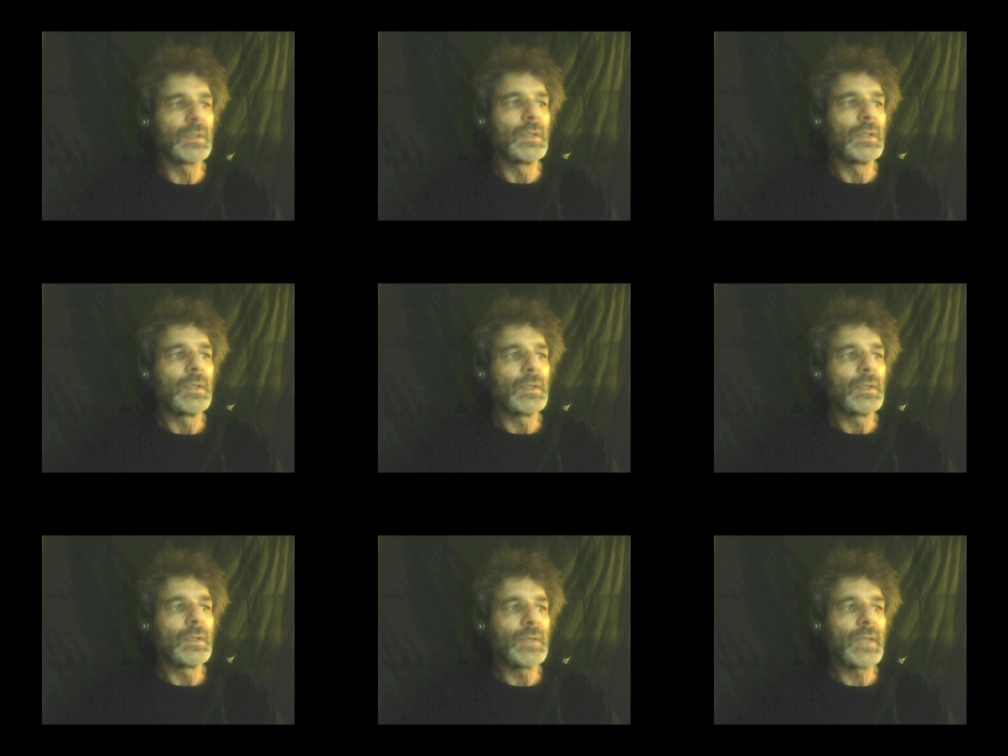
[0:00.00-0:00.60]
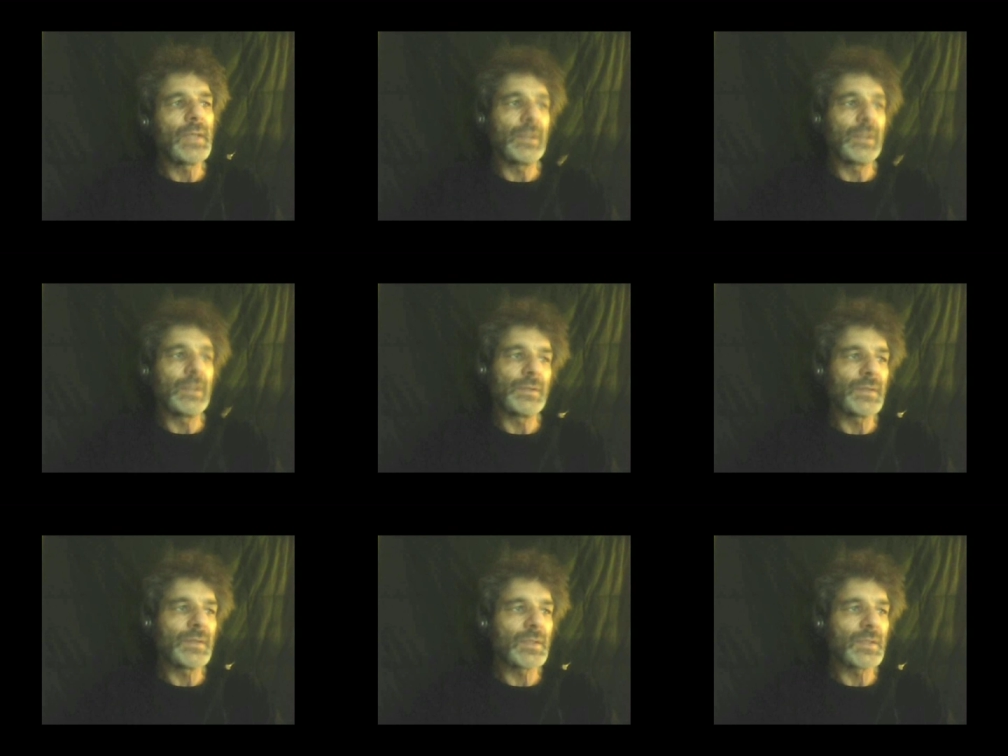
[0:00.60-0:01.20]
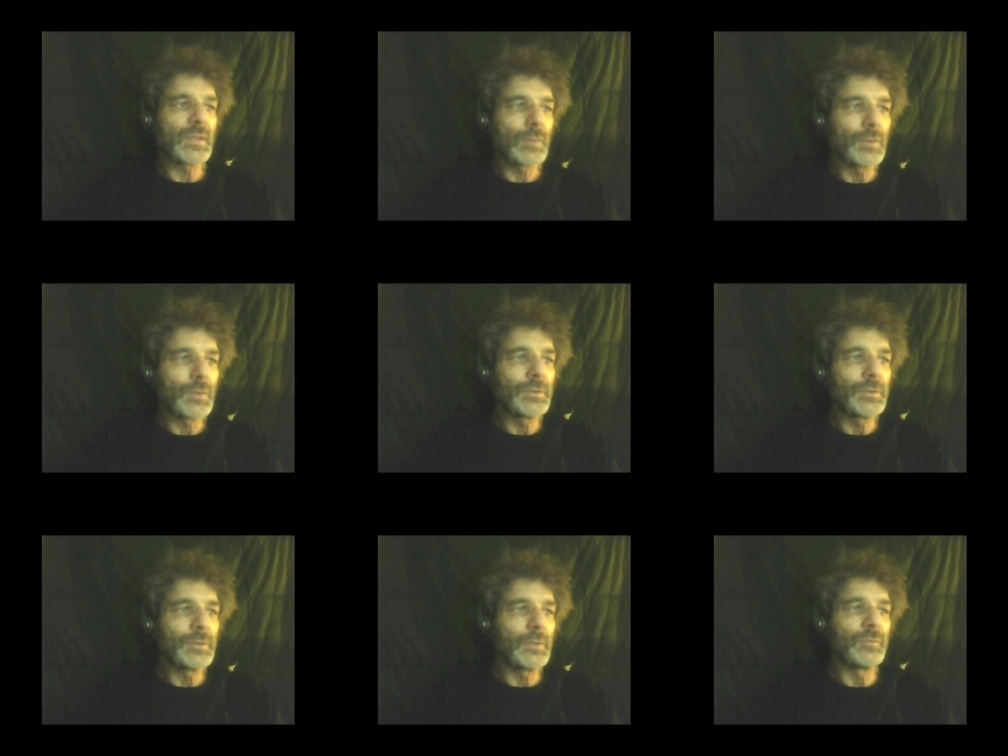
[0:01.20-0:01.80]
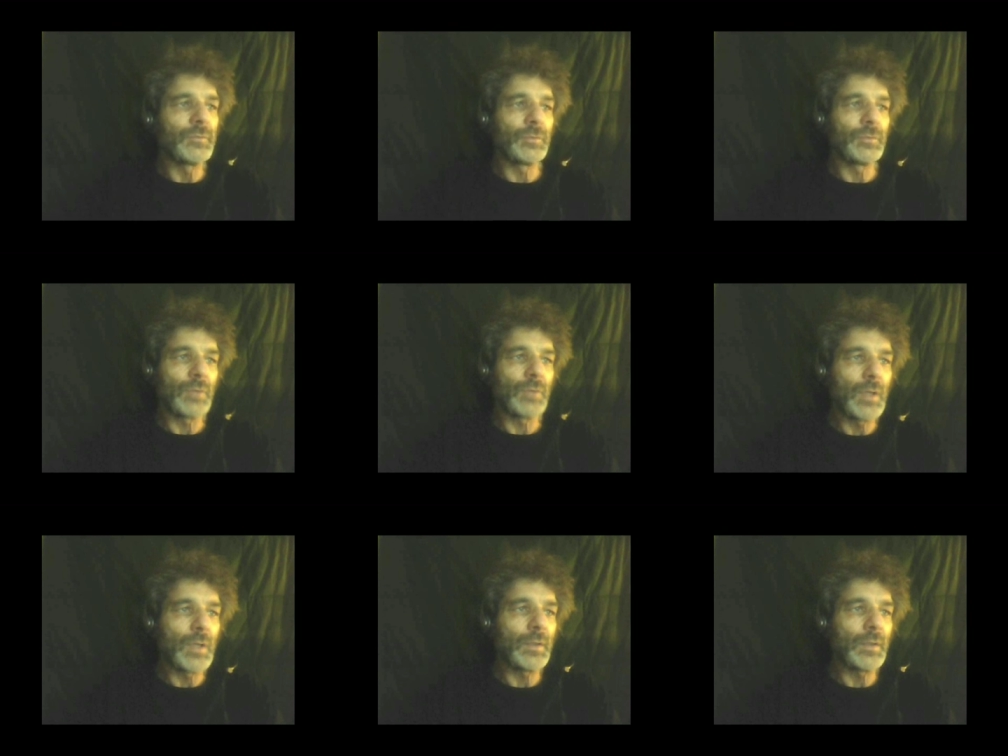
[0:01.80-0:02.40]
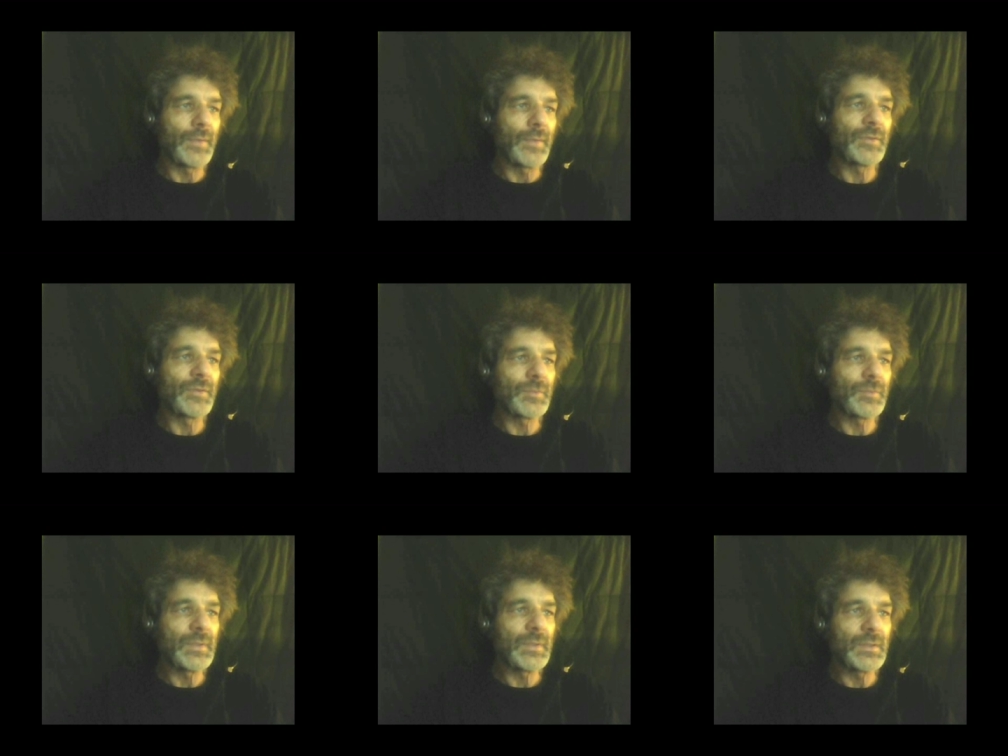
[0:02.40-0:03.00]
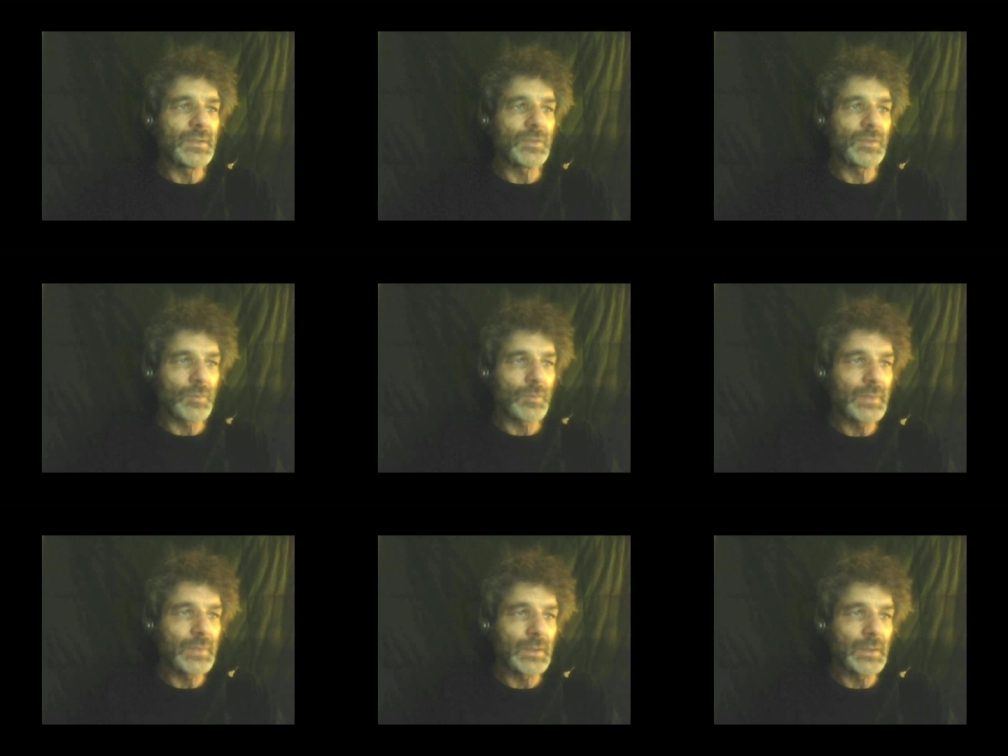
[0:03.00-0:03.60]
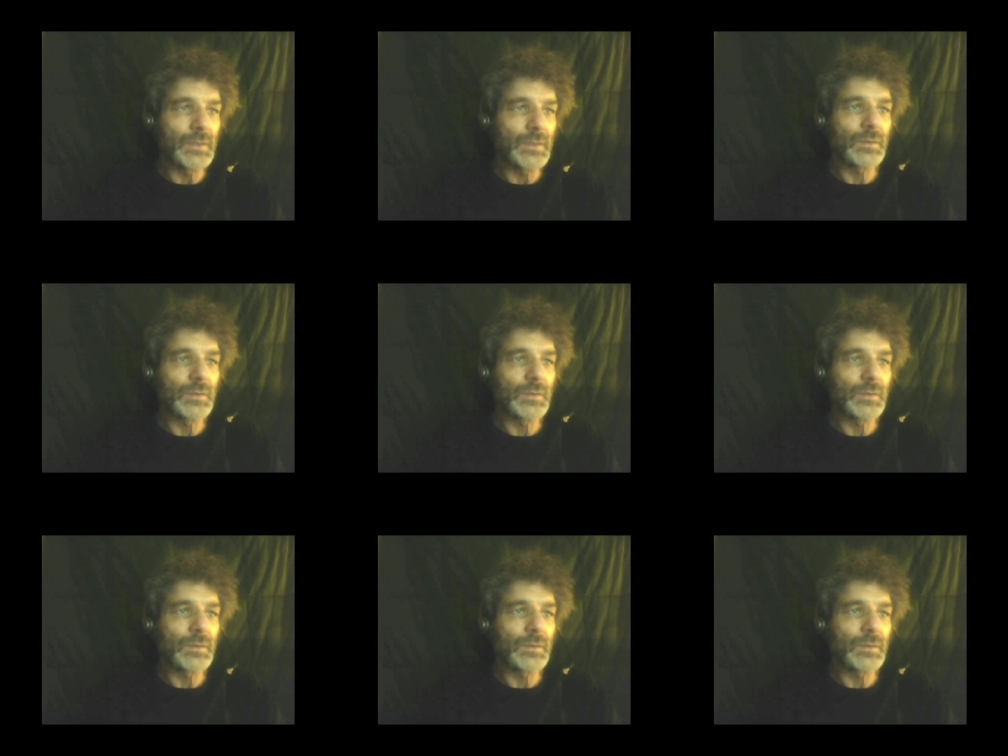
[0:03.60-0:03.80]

that is, as relative to all other species or beings,